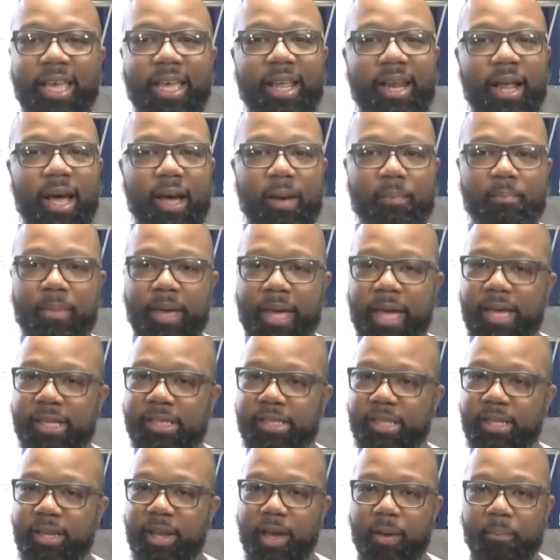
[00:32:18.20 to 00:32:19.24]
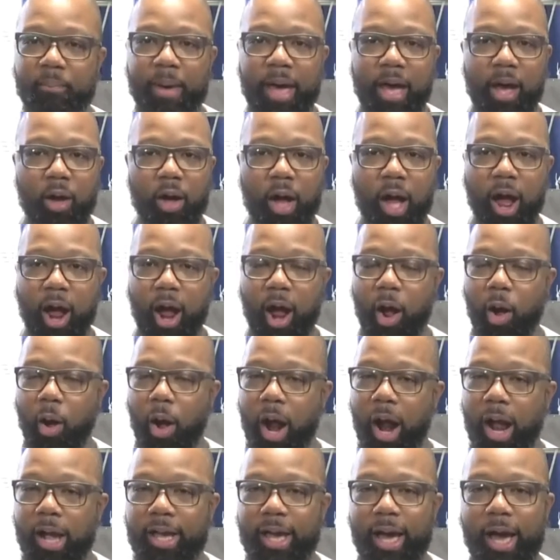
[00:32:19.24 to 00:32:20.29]
it amazing about how
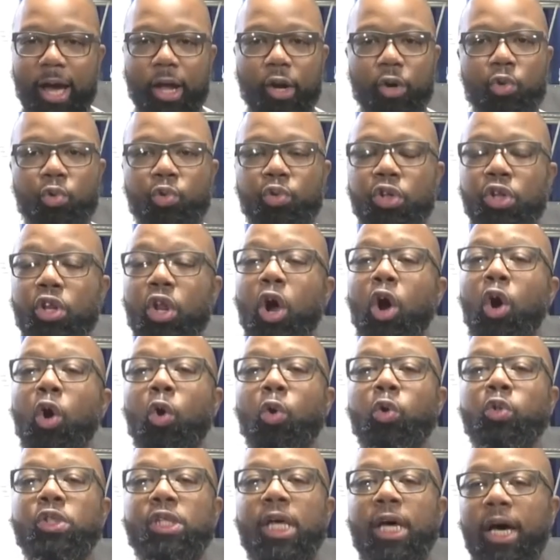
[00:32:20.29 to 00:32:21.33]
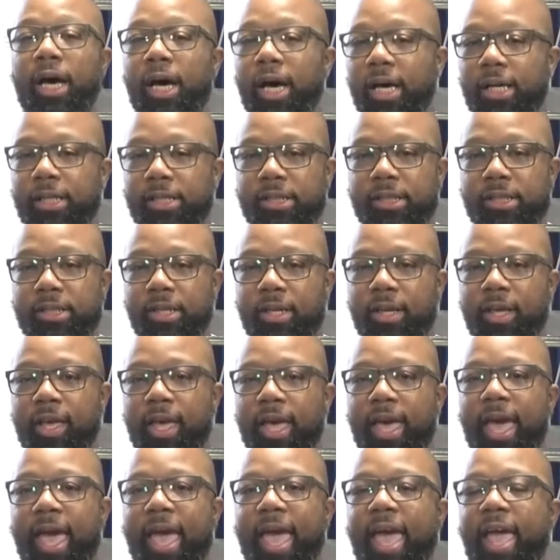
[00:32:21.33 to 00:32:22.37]
our God, who knows us
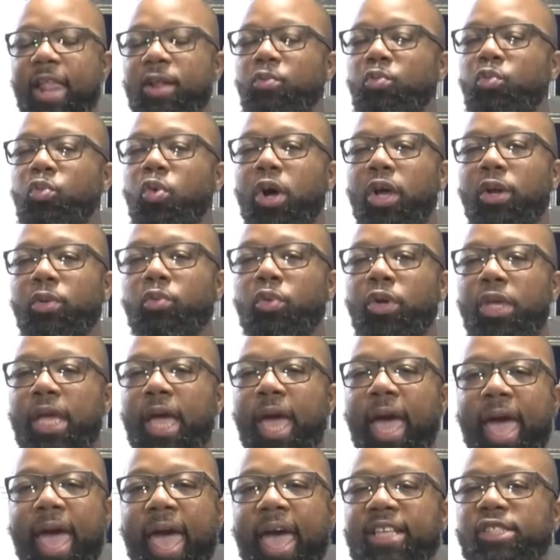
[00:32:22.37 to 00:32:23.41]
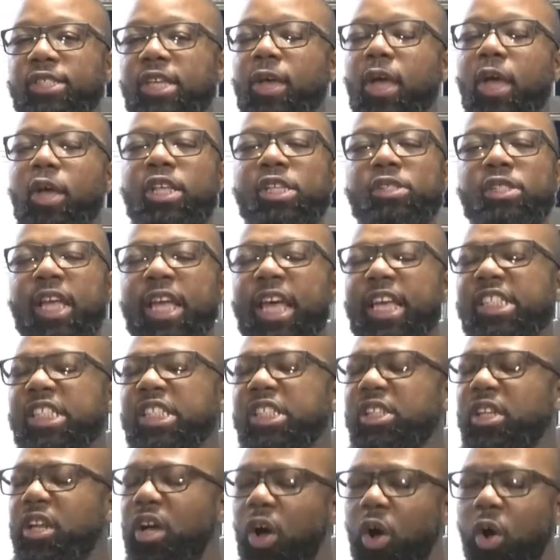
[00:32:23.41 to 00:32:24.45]
and what we ask, as
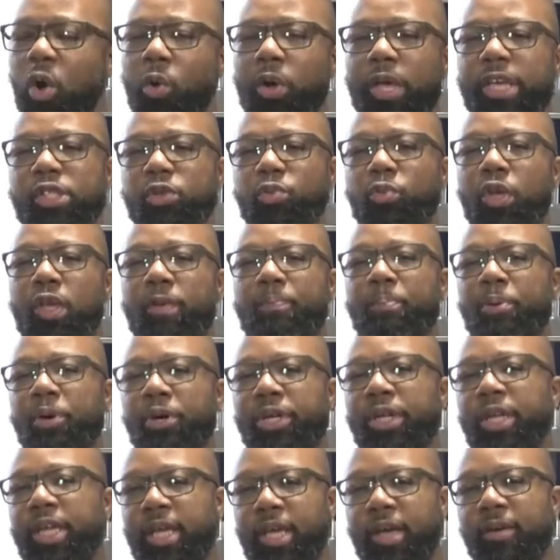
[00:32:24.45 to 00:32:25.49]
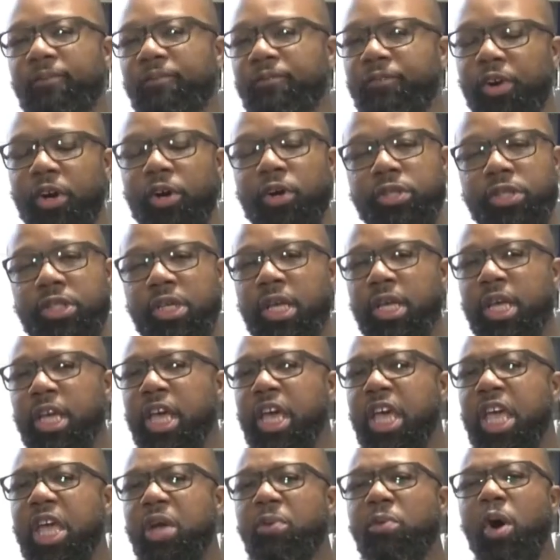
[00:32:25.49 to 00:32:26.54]
long as we put him first,
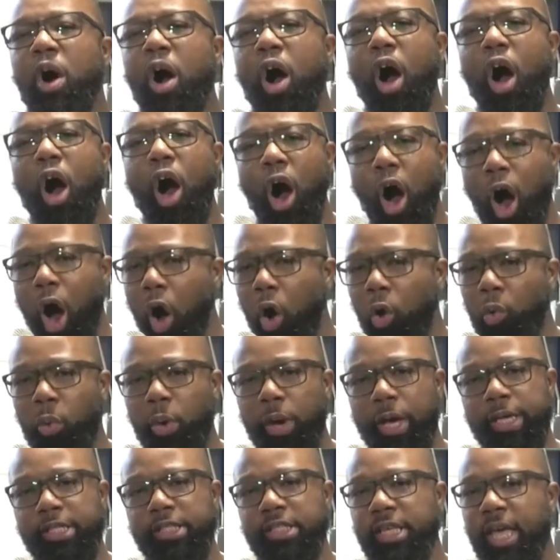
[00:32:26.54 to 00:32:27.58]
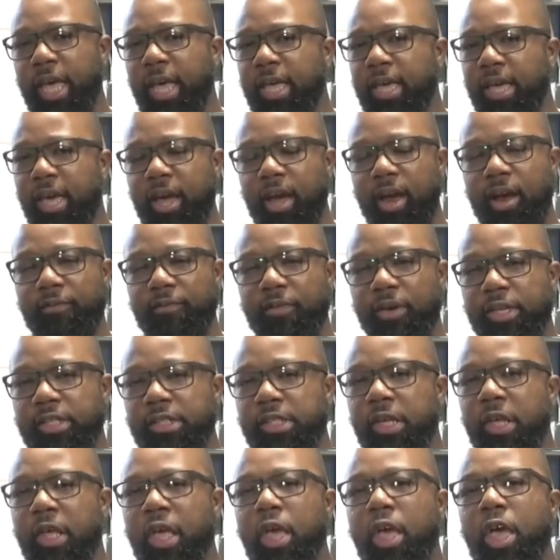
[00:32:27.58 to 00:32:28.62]
he will always take care of
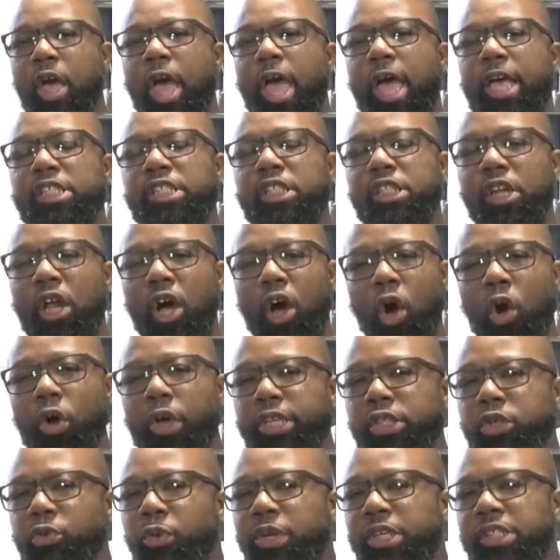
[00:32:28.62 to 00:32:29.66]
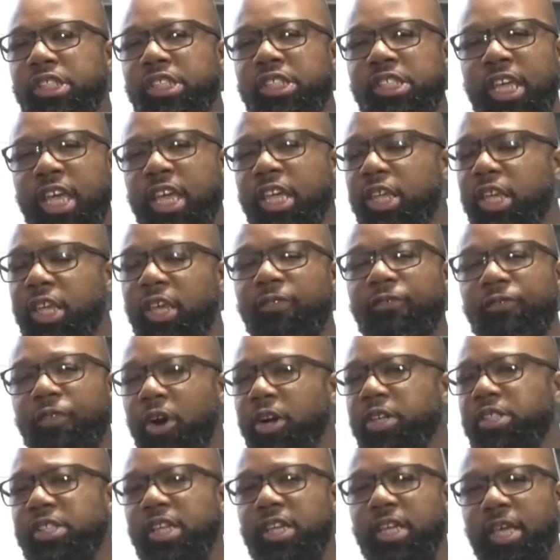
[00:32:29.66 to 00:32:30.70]
us. As long as we seek ye
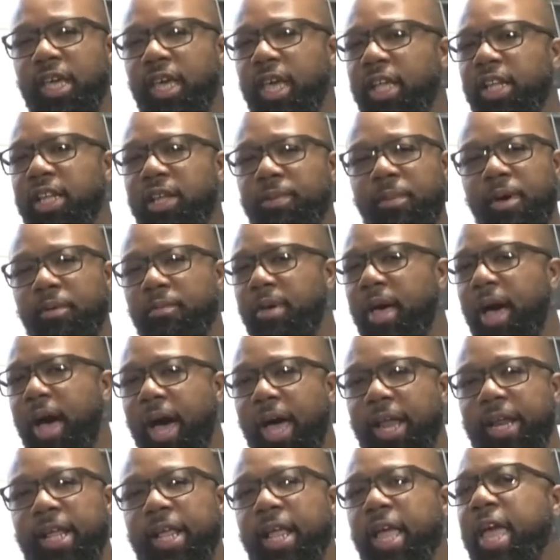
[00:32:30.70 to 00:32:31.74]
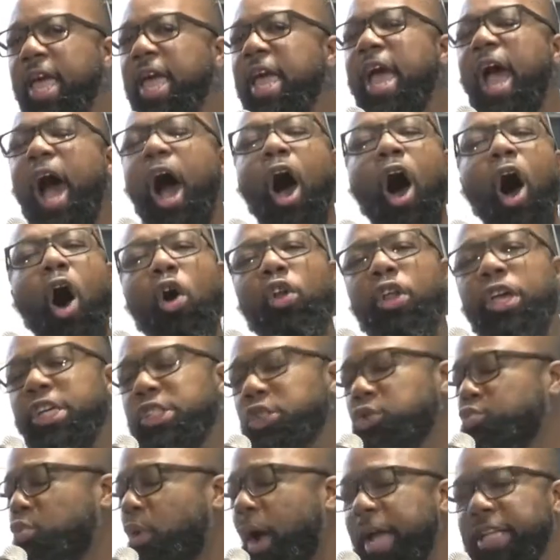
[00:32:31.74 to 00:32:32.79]
first the kingdom of God, all
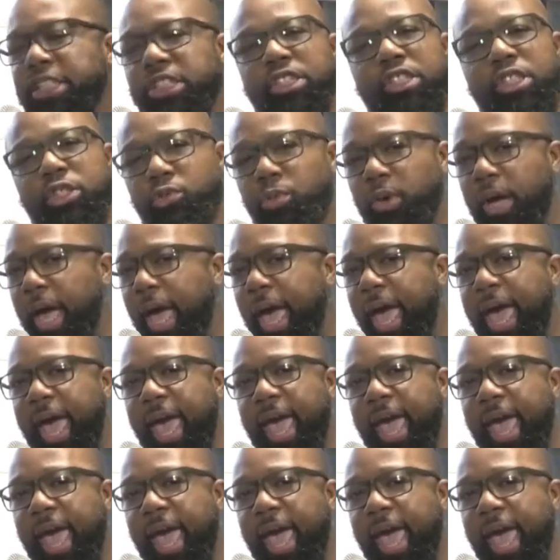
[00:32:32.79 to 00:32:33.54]
his righteousness will